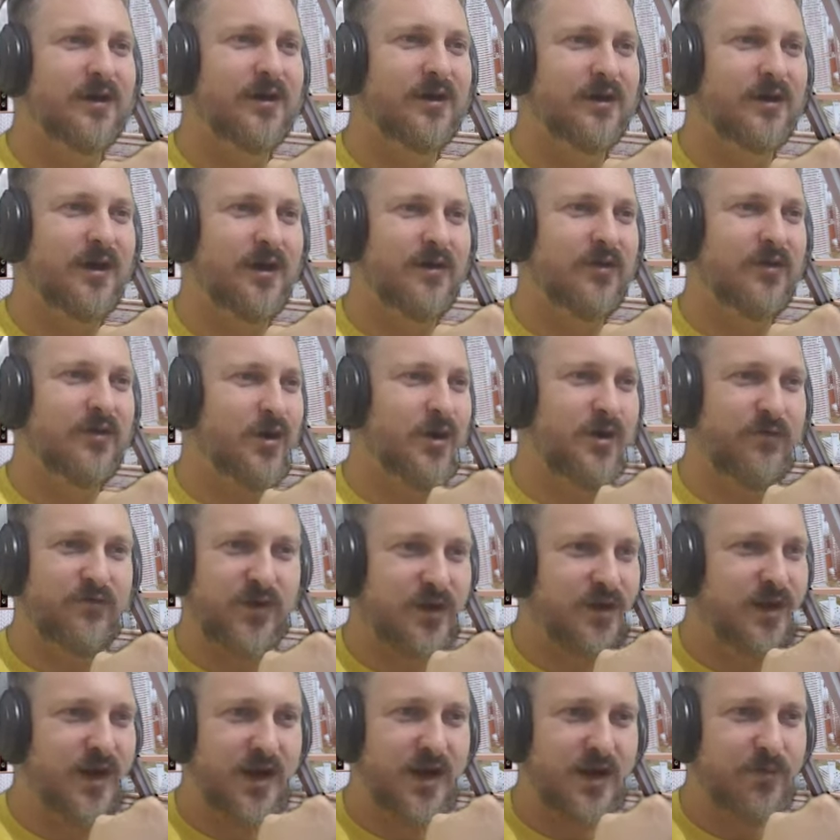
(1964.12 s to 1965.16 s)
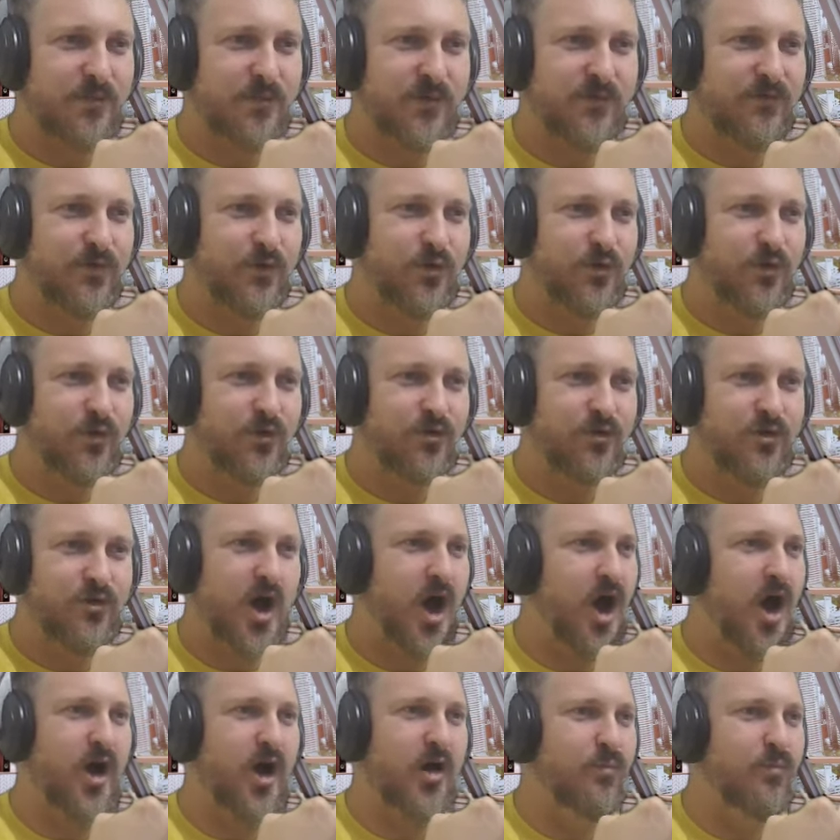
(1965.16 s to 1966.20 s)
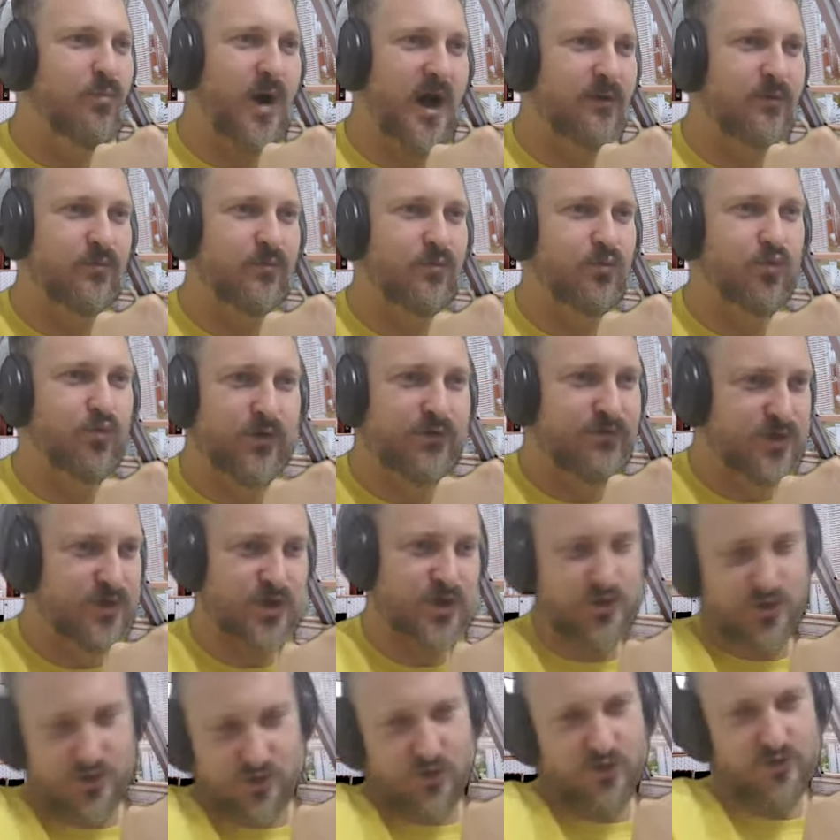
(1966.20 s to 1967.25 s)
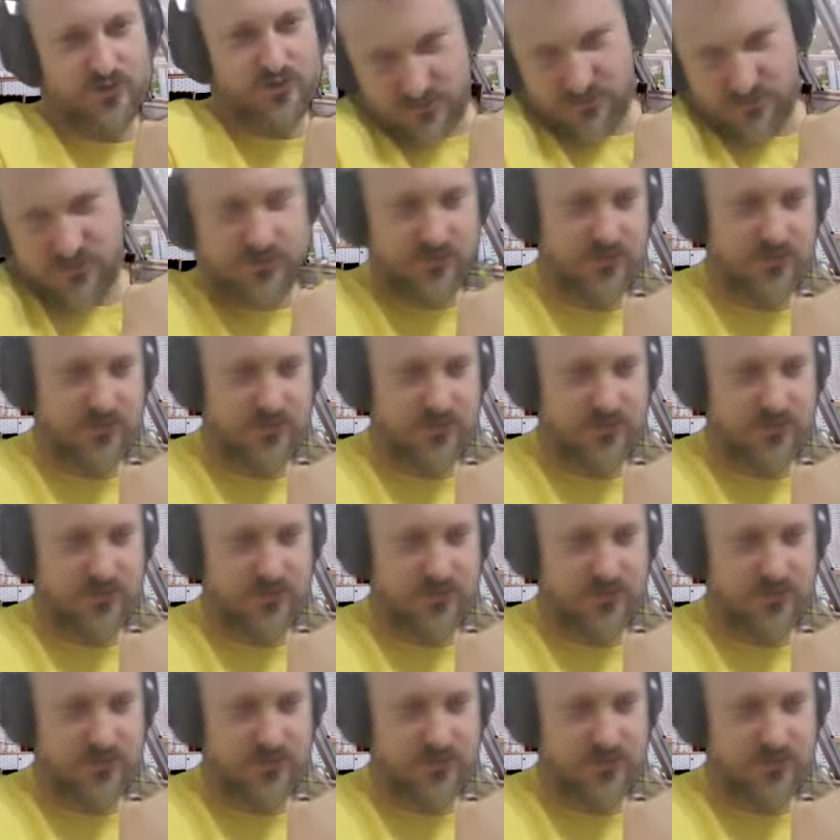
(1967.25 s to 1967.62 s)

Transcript: Have you done it before? No, but we've just got it.